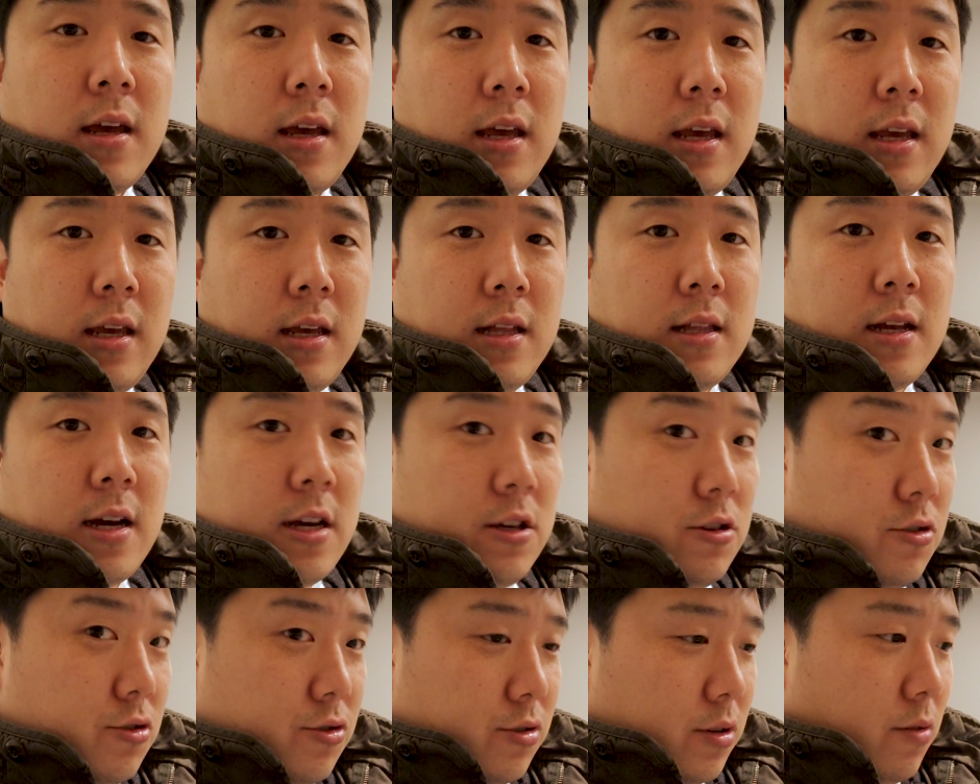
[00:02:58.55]
and I
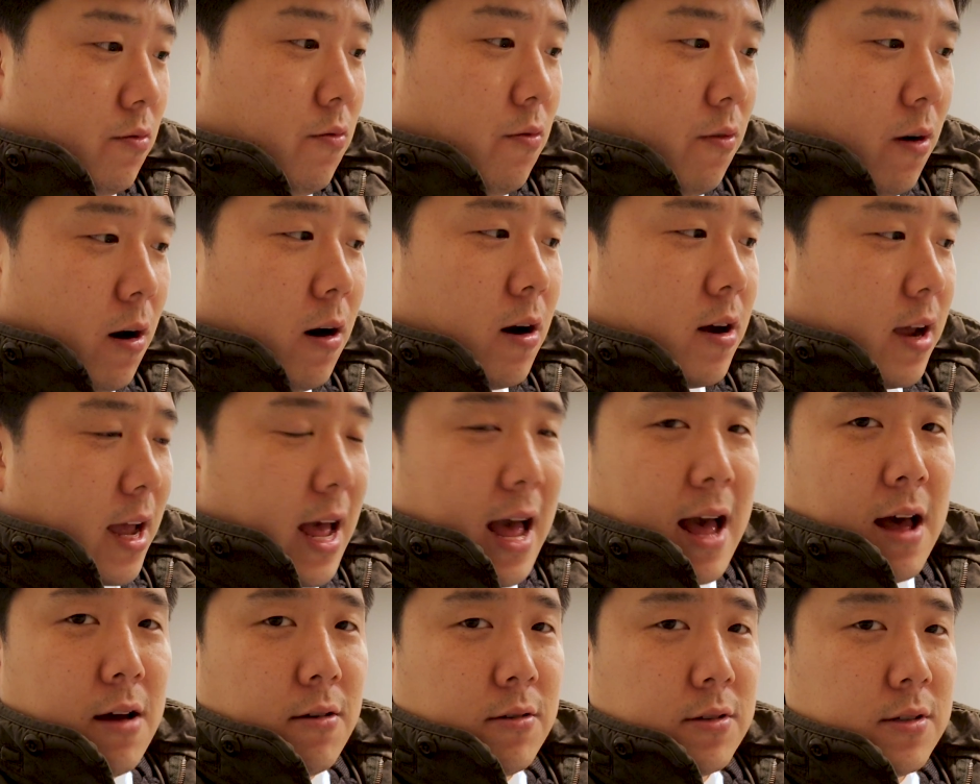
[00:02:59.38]
usually walk
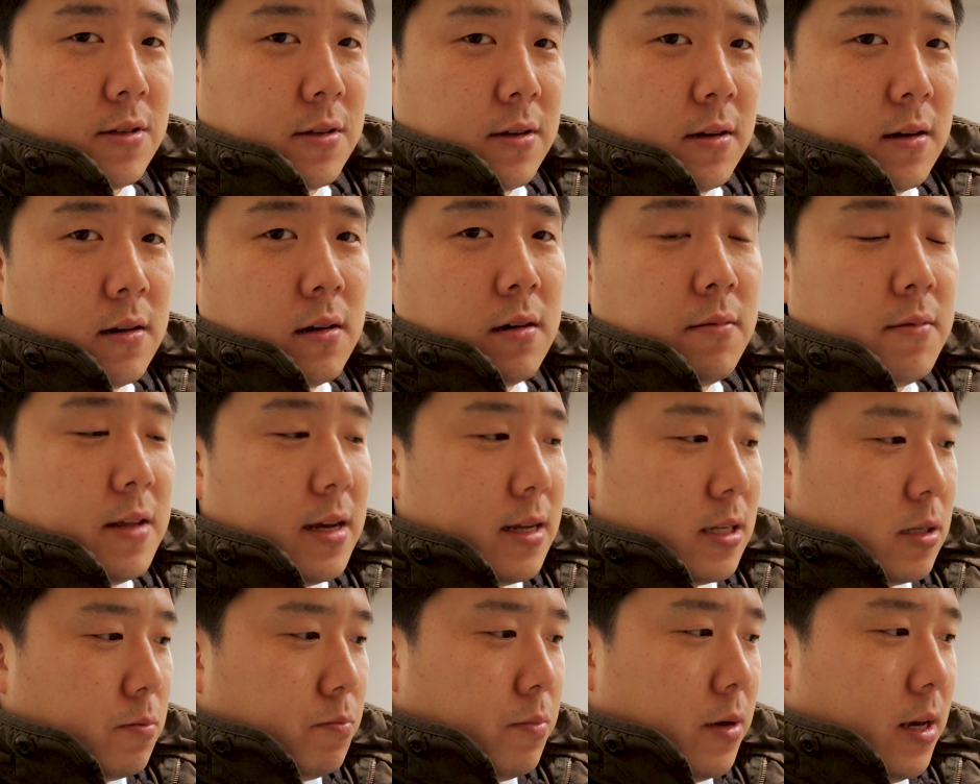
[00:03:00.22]
out of
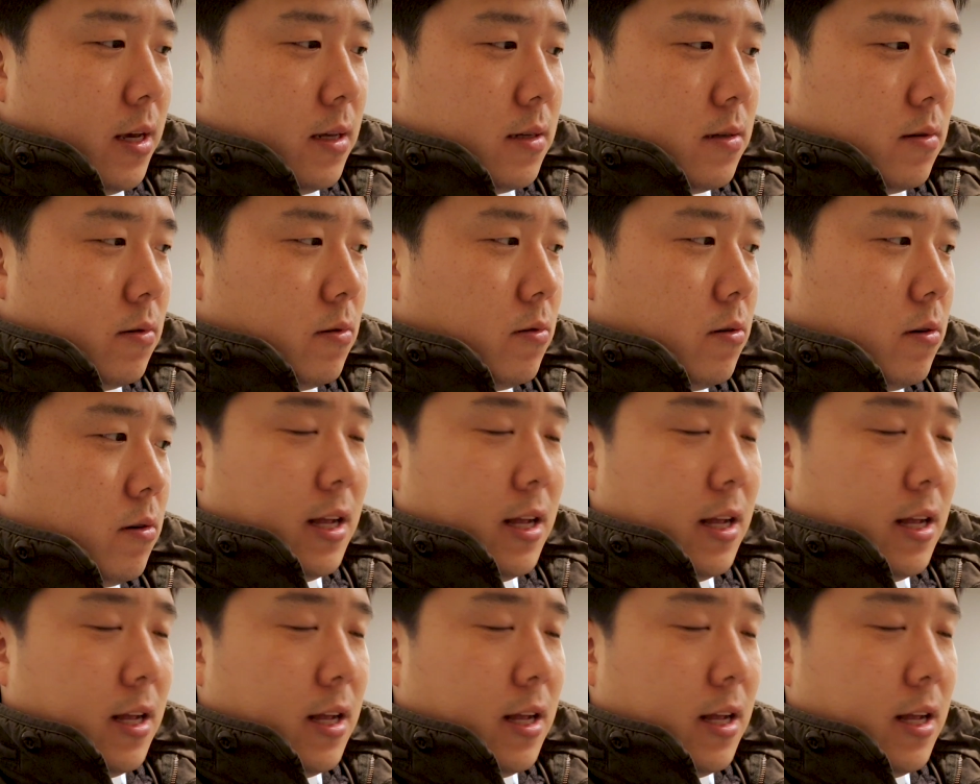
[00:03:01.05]
that space